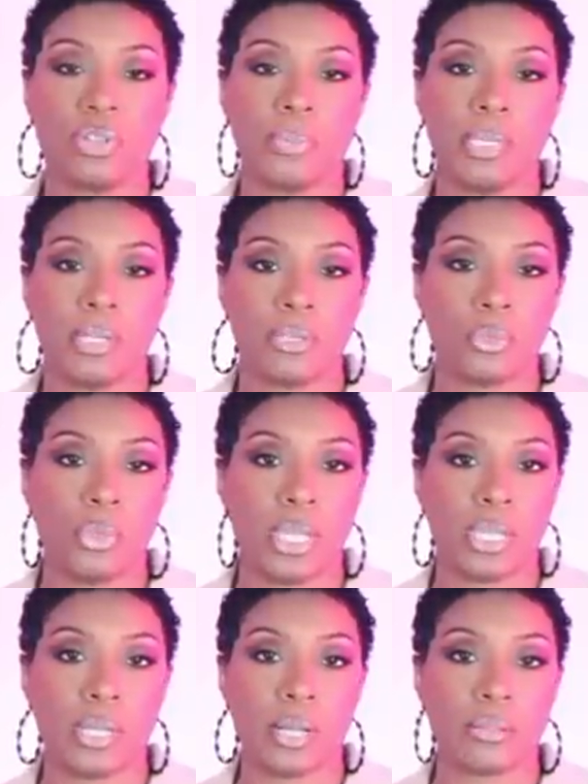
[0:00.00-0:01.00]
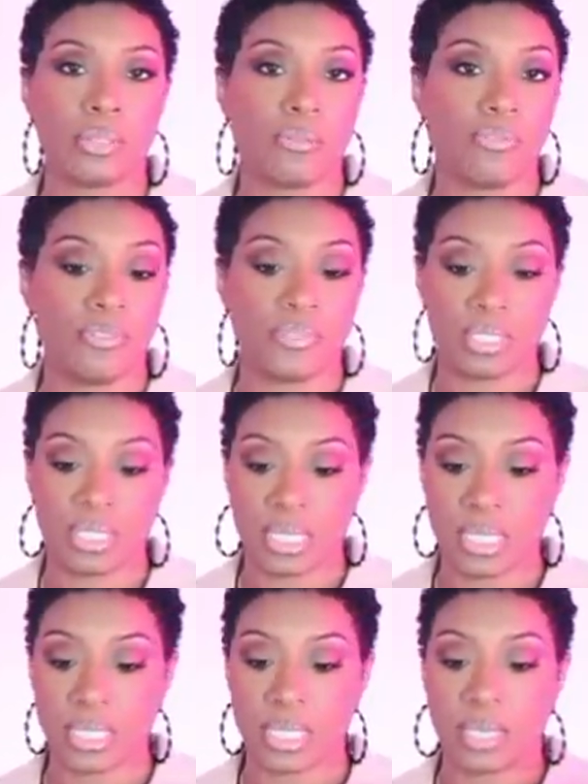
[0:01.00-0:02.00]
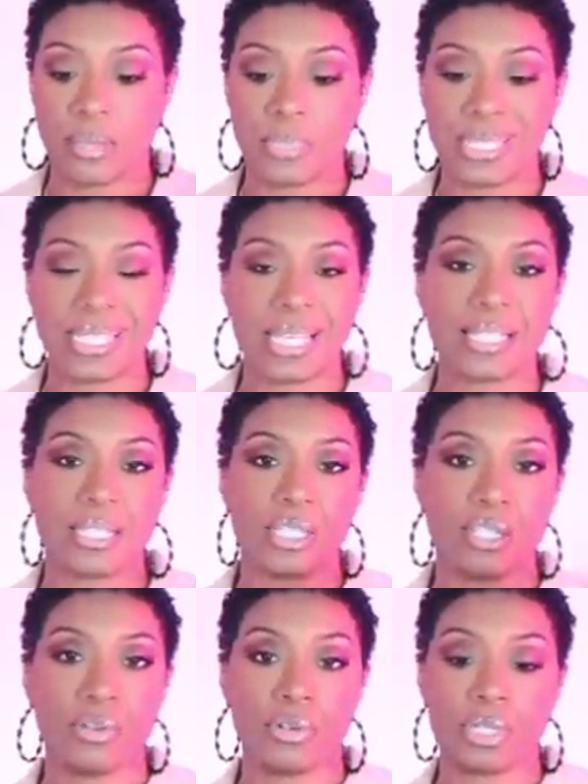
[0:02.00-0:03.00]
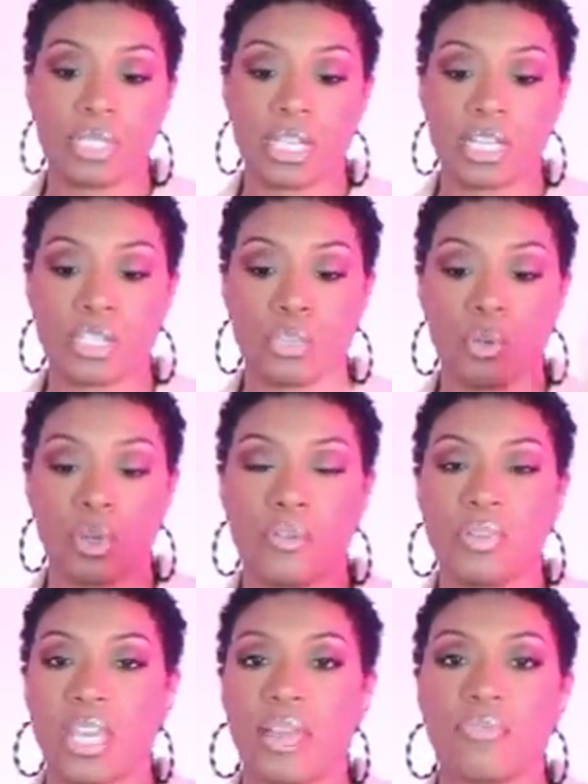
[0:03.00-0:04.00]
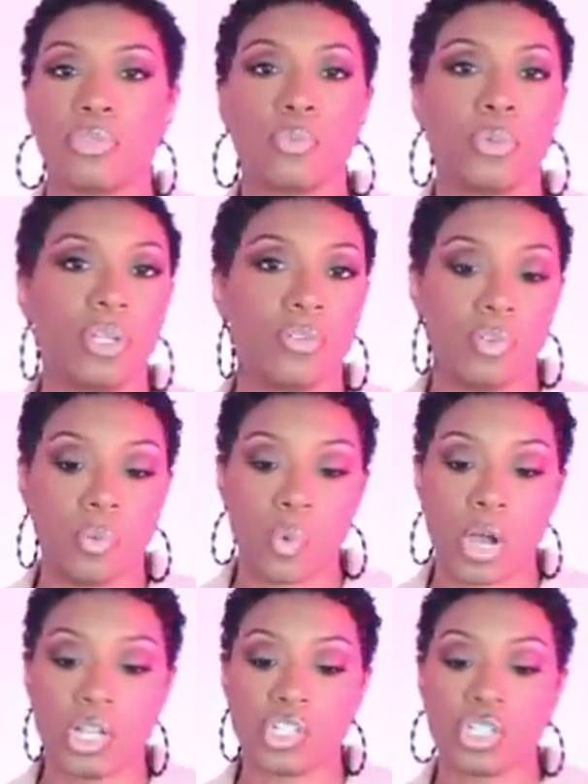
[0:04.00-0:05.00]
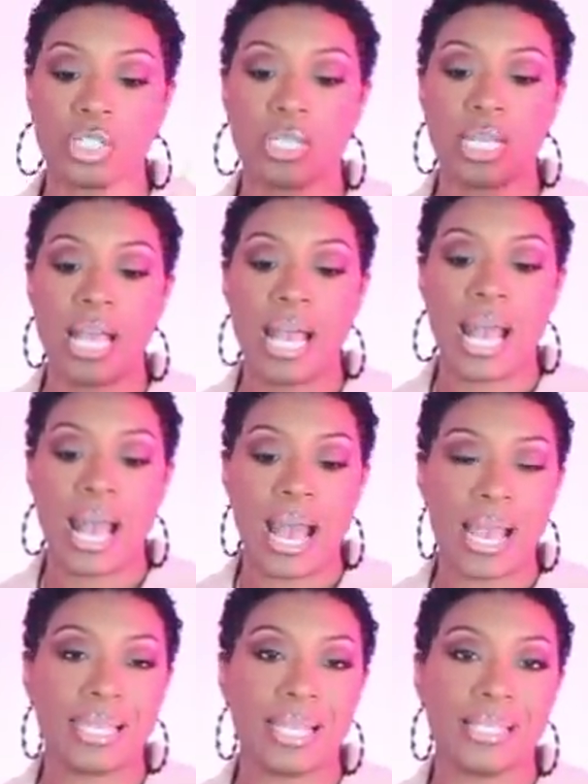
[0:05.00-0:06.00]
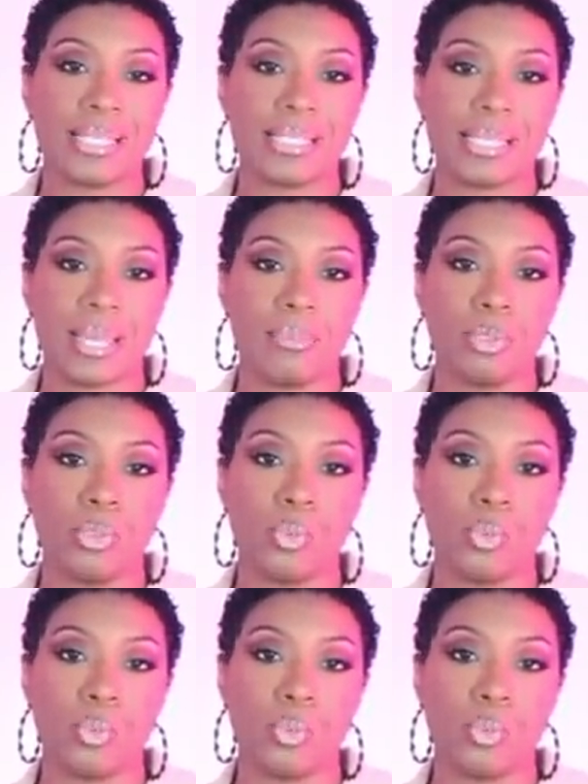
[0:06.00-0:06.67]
are coming in at $28.50. They come in size 0 to size 12. They have three different washes. I like this light blue